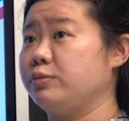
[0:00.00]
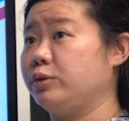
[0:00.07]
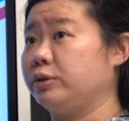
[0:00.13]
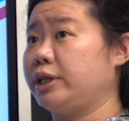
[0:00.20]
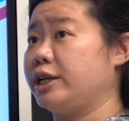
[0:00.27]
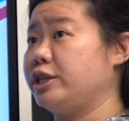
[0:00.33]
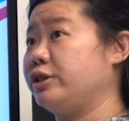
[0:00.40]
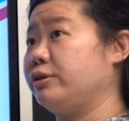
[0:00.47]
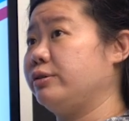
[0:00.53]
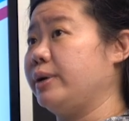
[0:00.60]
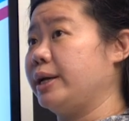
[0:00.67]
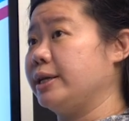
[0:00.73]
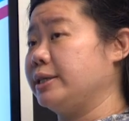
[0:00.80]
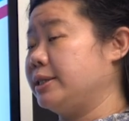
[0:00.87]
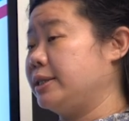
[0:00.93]
what they do
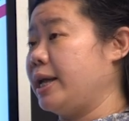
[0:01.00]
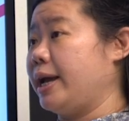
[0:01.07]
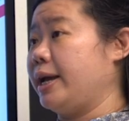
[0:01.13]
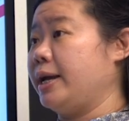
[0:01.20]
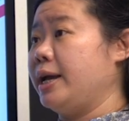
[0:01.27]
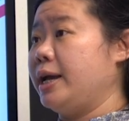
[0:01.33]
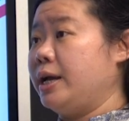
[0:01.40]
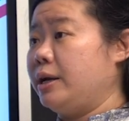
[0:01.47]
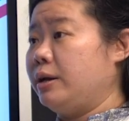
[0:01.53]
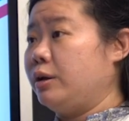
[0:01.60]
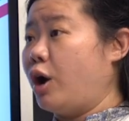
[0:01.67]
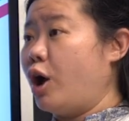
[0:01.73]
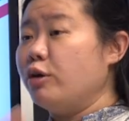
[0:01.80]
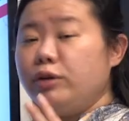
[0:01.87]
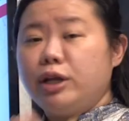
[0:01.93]
is they
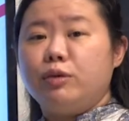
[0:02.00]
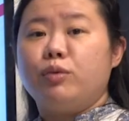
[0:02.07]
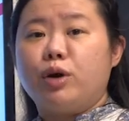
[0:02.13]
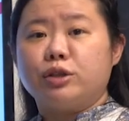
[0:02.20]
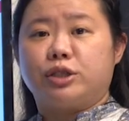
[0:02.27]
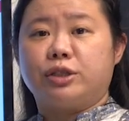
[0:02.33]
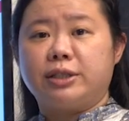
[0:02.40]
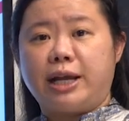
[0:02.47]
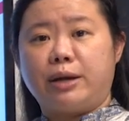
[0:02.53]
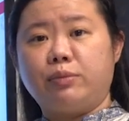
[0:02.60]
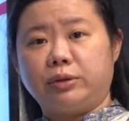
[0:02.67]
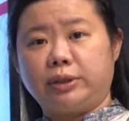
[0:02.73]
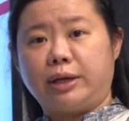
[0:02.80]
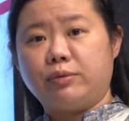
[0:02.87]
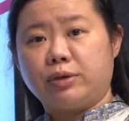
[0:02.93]
only want to say
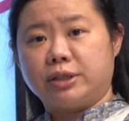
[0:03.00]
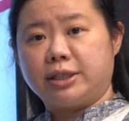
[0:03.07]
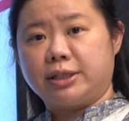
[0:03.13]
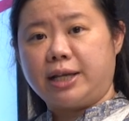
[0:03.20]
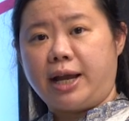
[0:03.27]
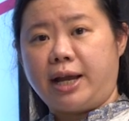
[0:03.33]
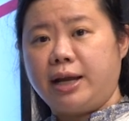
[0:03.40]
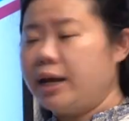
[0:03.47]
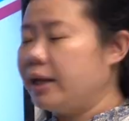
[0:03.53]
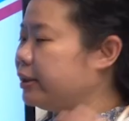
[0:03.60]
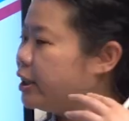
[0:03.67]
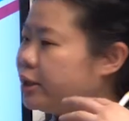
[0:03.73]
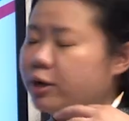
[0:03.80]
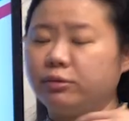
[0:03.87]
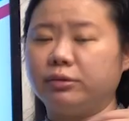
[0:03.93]
what they want to say, and
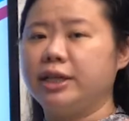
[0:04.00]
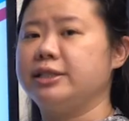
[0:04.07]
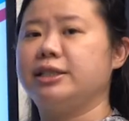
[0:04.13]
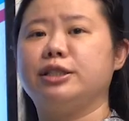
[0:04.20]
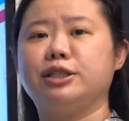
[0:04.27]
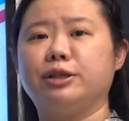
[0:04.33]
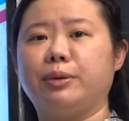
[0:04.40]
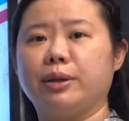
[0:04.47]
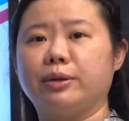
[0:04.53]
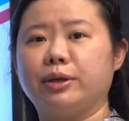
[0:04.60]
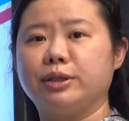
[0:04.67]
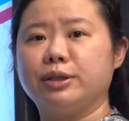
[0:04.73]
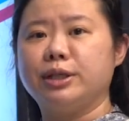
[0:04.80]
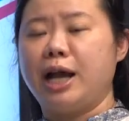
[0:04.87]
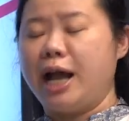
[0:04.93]
they don't listen to
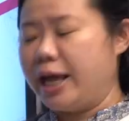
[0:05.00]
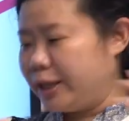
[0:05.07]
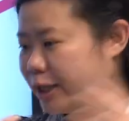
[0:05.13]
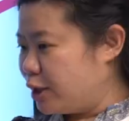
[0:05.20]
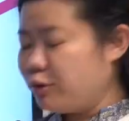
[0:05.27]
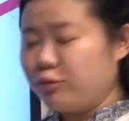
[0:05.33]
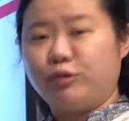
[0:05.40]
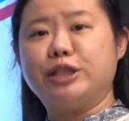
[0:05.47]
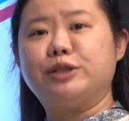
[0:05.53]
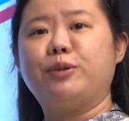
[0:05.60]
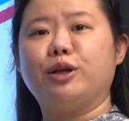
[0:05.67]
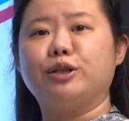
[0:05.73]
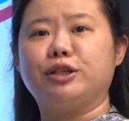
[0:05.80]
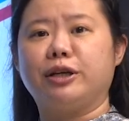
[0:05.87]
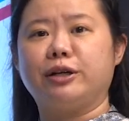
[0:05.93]
others, and they don't
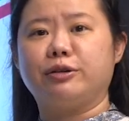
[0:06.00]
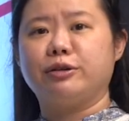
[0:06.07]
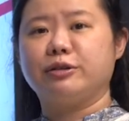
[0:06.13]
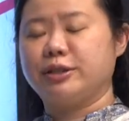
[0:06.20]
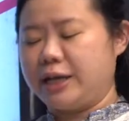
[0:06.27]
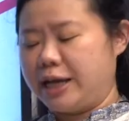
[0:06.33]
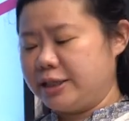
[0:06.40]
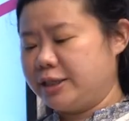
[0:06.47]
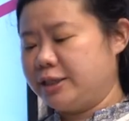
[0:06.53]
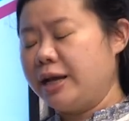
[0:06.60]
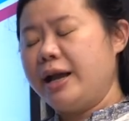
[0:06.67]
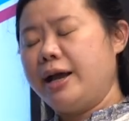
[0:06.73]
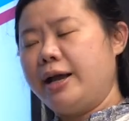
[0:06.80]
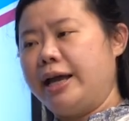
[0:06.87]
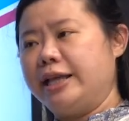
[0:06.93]
respond to others.
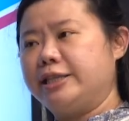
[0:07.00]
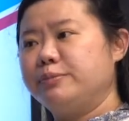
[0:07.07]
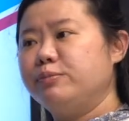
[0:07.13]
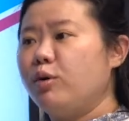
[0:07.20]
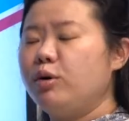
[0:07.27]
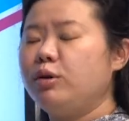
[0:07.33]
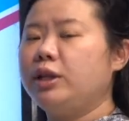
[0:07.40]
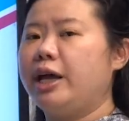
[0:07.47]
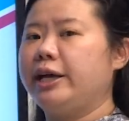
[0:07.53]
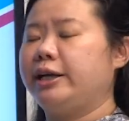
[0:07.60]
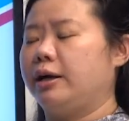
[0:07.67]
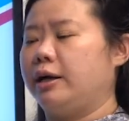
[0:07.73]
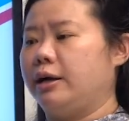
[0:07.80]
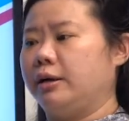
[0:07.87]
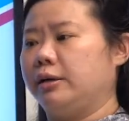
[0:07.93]
It's more like
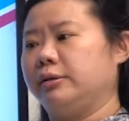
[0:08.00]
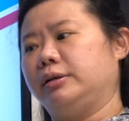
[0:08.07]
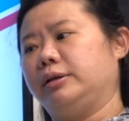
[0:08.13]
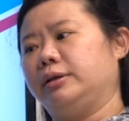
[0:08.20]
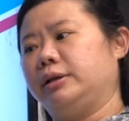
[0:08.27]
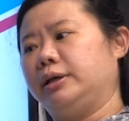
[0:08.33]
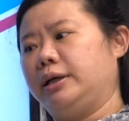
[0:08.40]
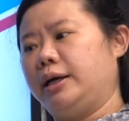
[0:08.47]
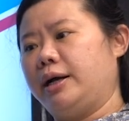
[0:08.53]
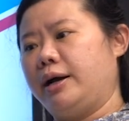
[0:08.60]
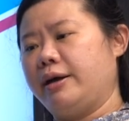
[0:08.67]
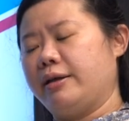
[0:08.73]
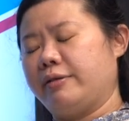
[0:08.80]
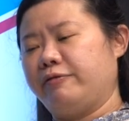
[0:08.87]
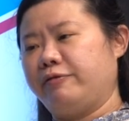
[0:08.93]

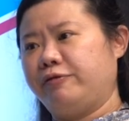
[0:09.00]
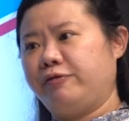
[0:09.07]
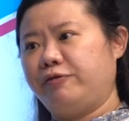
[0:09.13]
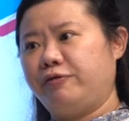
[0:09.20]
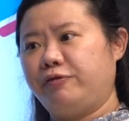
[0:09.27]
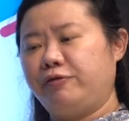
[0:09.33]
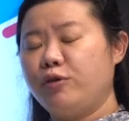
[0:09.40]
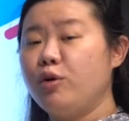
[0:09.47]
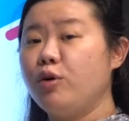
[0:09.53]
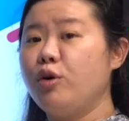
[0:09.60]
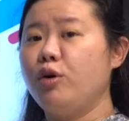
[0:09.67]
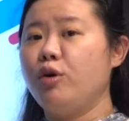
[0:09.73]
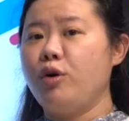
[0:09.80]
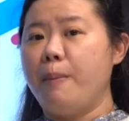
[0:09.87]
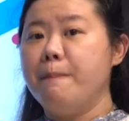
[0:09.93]
a
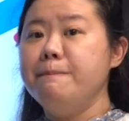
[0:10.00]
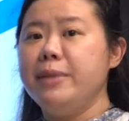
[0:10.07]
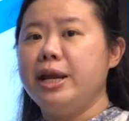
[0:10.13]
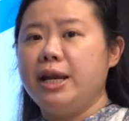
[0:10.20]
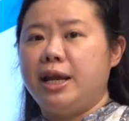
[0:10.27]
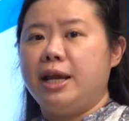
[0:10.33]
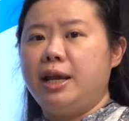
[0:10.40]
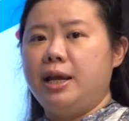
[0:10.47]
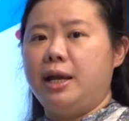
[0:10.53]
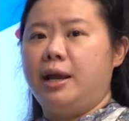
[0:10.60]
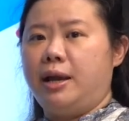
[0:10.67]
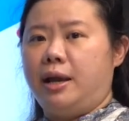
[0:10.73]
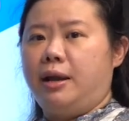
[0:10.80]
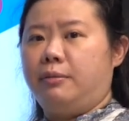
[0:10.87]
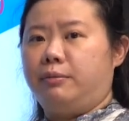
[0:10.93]
full mini
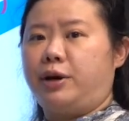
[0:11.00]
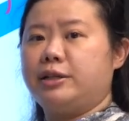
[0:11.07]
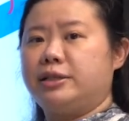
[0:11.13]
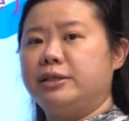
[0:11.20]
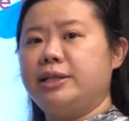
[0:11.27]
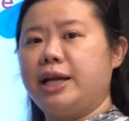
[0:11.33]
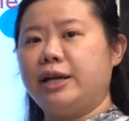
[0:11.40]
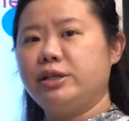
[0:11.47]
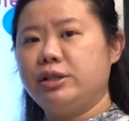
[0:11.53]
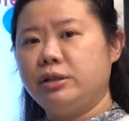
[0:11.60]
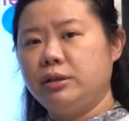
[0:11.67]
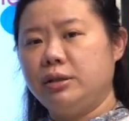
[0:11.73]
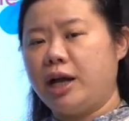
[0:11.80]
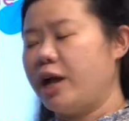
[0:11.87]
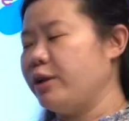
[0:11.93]

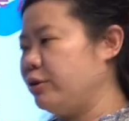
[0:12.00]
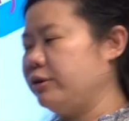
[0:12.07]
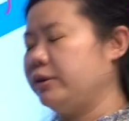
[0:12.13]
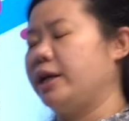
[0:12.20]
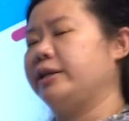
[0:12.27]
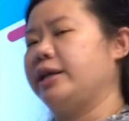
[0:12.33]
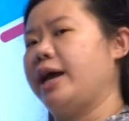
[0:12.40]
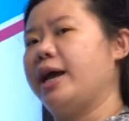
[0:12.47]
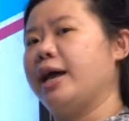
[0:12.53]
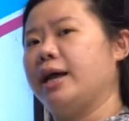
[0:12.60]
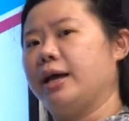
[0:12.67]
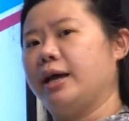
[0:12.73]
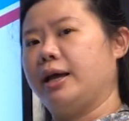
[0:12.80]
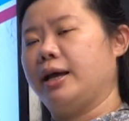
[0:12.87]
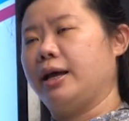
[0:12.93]
presentation other than
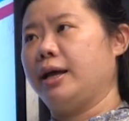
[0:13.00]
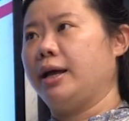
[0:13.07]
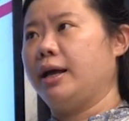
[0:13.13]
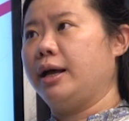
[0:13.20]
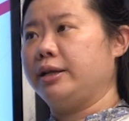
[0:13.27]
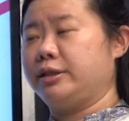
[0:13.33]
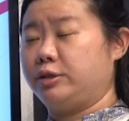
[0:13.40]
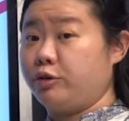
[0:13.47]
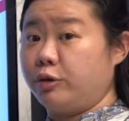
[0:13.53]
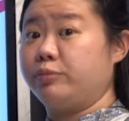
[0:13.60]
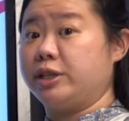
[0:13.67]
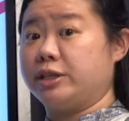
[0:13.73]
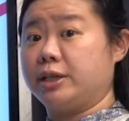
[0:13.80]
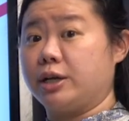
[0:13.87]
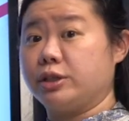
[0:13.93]
a group
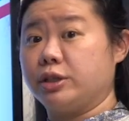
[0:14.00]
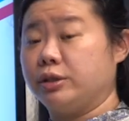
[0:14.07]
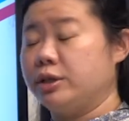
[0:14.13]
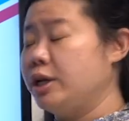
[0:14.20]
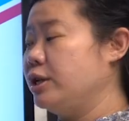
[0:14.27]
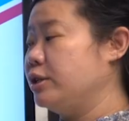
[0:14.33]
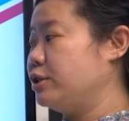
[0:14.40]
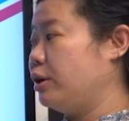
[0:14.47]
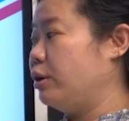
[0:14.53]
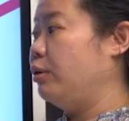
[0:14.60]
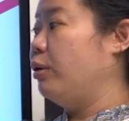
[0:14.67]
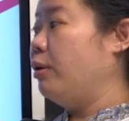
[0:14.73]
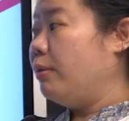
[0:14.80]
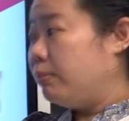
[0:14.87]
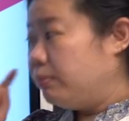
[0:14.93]
discussion.
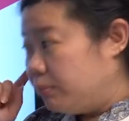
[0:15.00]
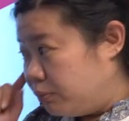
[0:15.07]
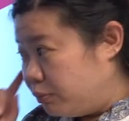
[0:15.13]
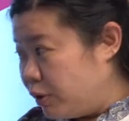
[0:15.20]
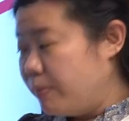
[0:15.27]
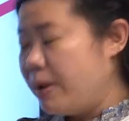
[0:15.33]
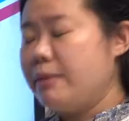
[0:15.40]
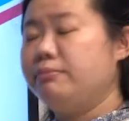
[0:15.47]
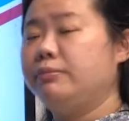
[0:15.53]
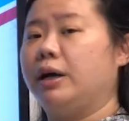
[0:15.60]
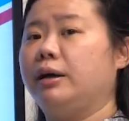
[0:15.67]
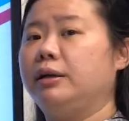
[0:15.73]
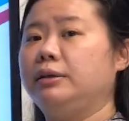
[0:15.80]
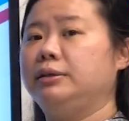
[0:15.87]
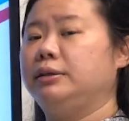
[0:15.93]
So
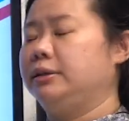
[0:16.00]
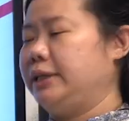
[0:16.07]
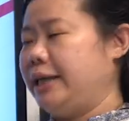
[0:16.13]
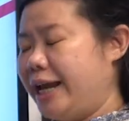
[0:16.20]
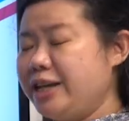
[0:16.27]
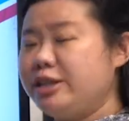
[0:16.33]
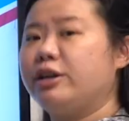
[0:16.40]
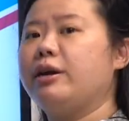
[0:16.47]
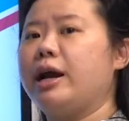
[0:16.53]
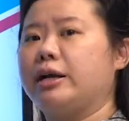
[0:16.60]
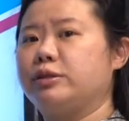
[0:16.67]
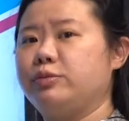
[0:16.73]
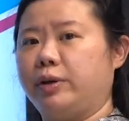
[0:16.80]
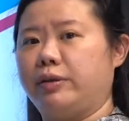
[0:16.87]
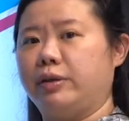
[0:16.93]
remember,
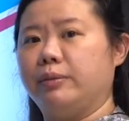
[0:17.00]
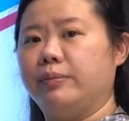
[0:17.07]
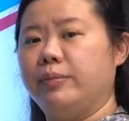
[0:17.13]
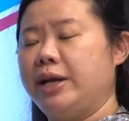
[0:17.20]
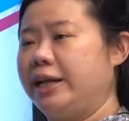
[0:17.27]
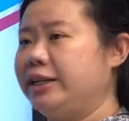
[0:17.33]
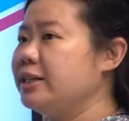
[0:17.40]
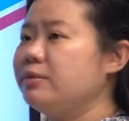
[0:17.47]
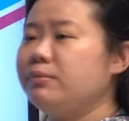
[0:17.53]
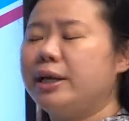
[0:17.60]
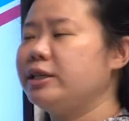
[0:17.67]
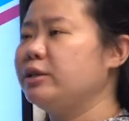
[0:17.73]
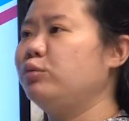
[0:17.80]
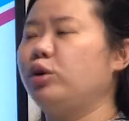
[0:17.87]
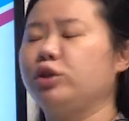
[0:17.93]
interact with them. It doesn't
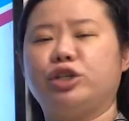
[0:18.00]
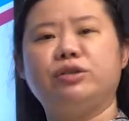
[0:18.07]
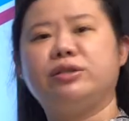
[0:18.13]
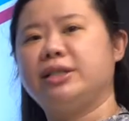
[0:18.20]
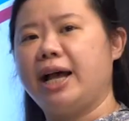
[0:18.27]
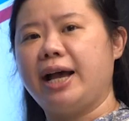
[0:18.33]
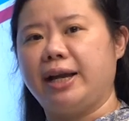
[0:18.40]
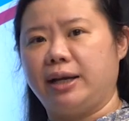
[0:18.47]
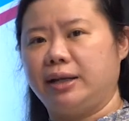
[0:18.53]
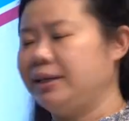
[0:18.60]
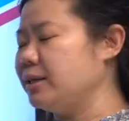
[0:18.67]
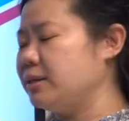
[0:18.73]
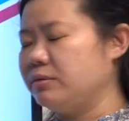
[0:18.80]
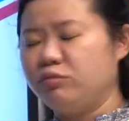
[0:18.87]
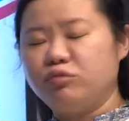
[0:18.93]
matter what you say. It
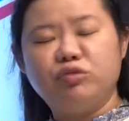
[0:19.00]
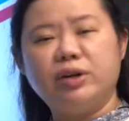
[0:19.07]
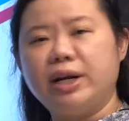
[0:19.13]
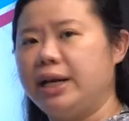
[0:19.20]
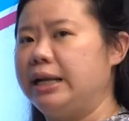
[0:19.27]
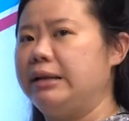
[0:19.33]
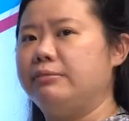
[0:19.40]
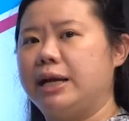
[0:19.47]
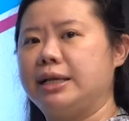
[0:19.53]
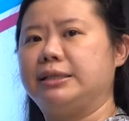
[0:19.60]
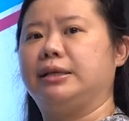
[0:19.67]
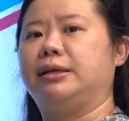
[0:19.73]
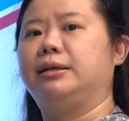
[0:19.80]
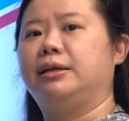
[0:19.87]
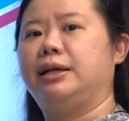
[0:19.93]
doesn't really
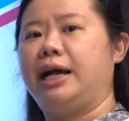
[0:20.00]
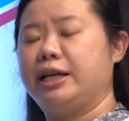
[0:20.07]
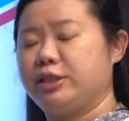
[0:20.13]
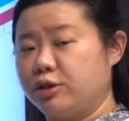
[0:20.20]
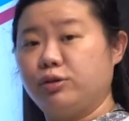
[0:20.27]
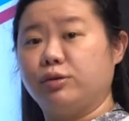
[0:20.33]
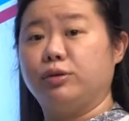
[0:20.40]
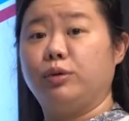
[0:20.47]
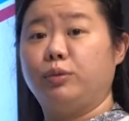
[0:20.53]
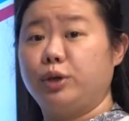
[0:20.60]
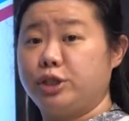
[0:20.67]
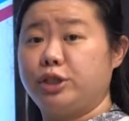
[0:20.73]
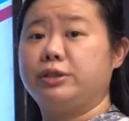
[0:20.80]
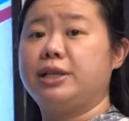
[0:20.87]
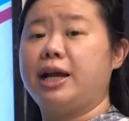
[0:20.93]
matter at all
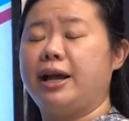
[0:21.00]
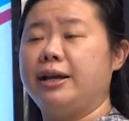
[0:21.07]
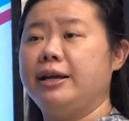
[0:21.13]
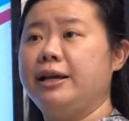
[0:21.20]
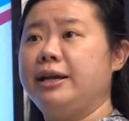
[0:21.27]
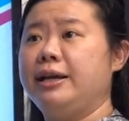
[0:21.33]
what you say.